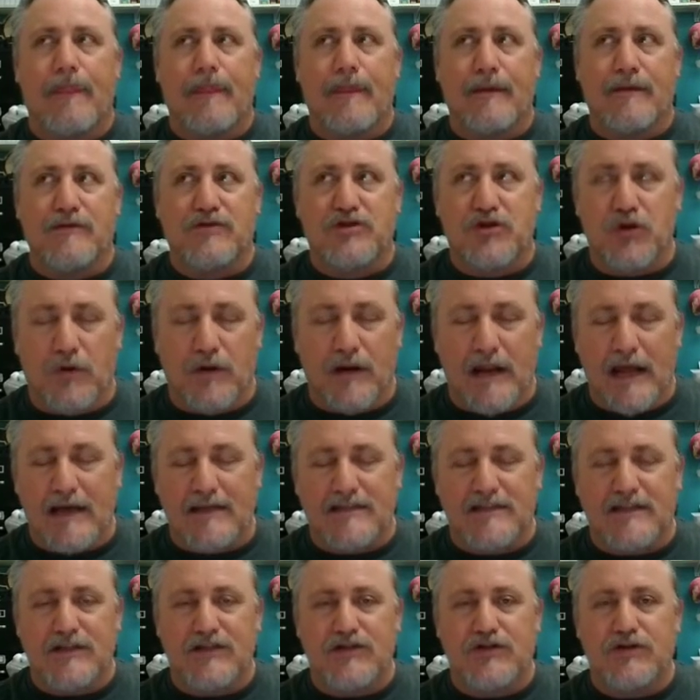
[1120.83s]
So in
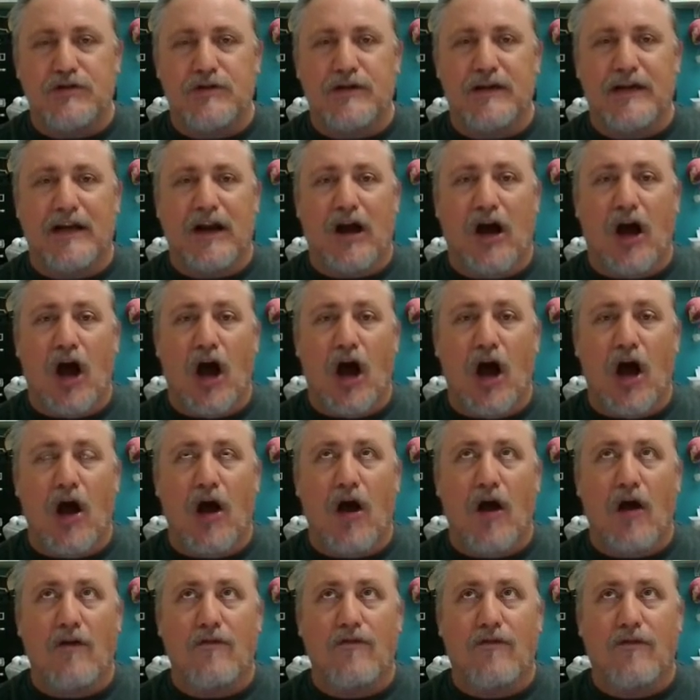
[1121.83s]
essence, you can get
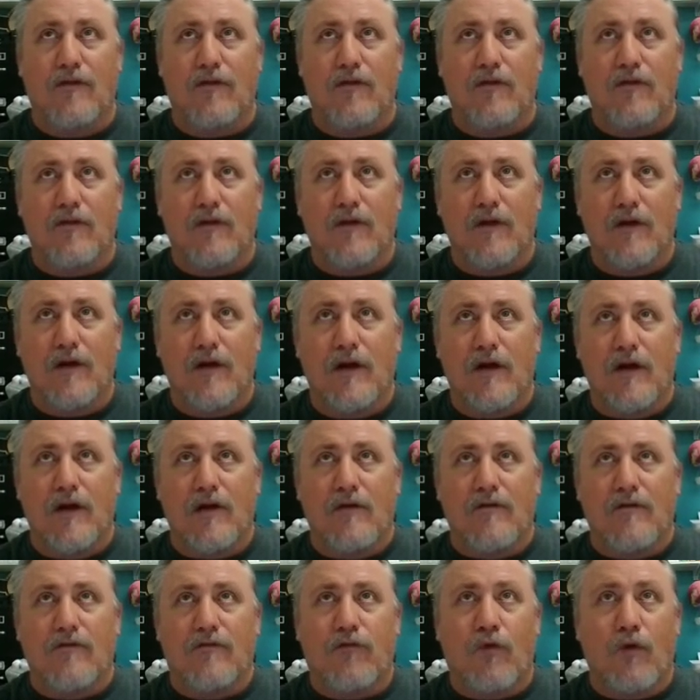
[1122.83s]
for
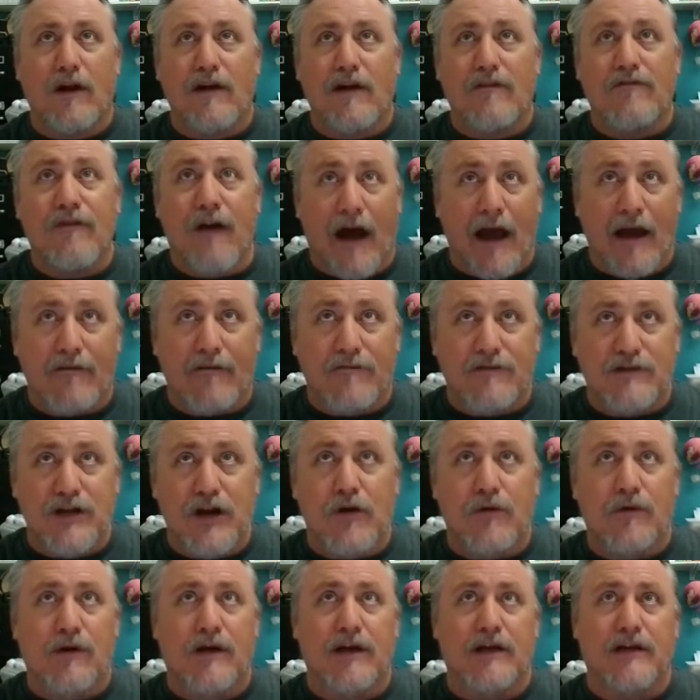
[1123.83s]
45
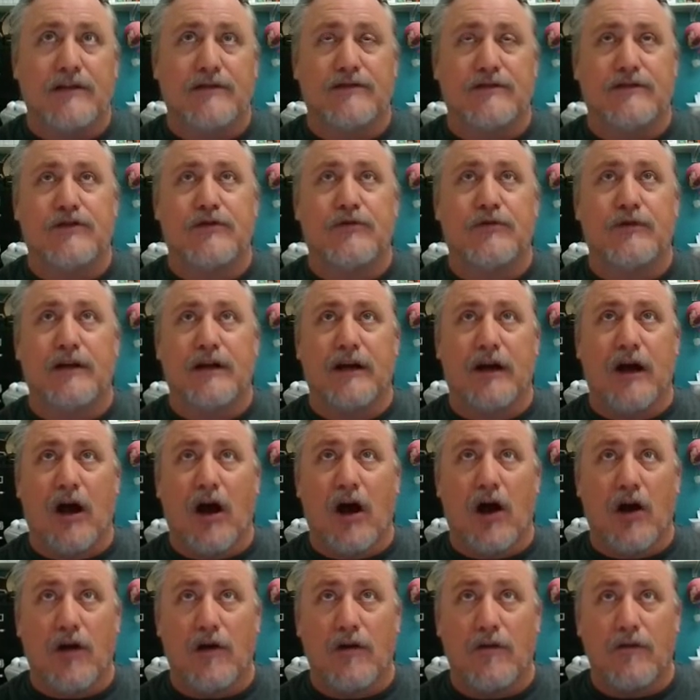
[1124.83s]
tokens, you can get
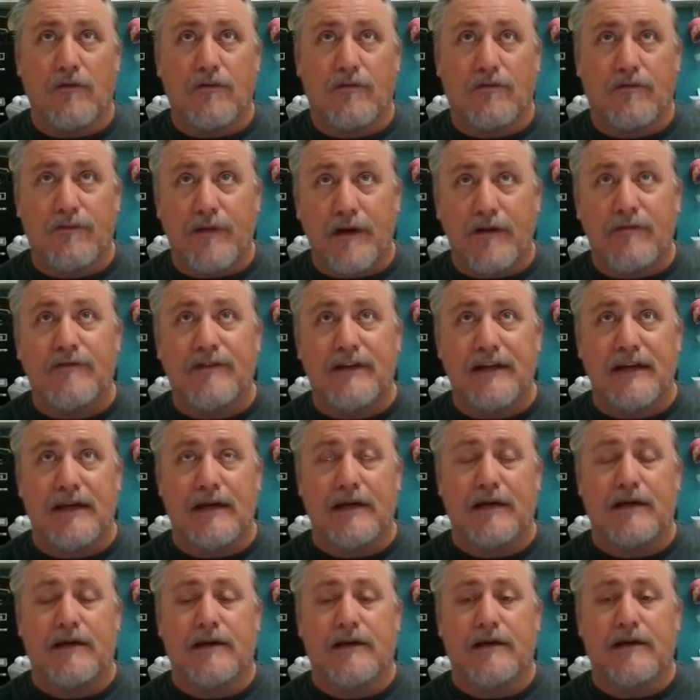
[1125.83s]

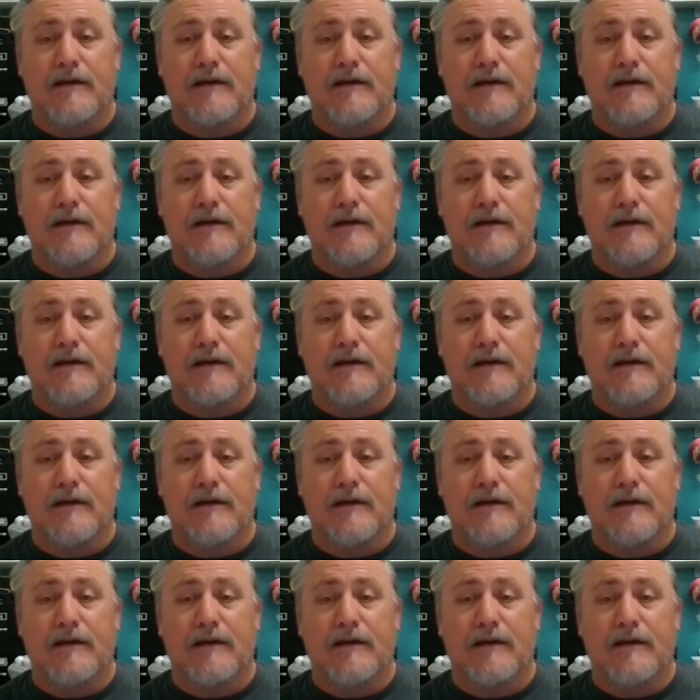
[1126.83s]
150